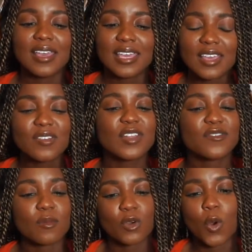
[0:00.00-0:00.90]
Even if
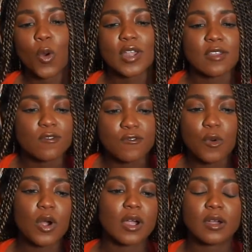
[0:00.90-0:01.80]
I'm recording
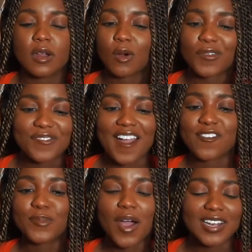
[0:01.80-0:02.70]
four or five
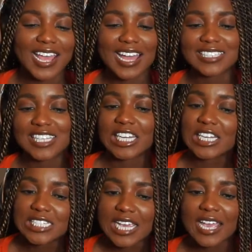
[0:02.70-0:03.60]
podcasts in
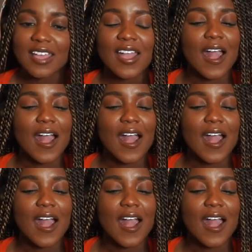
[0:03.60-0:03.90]
a day,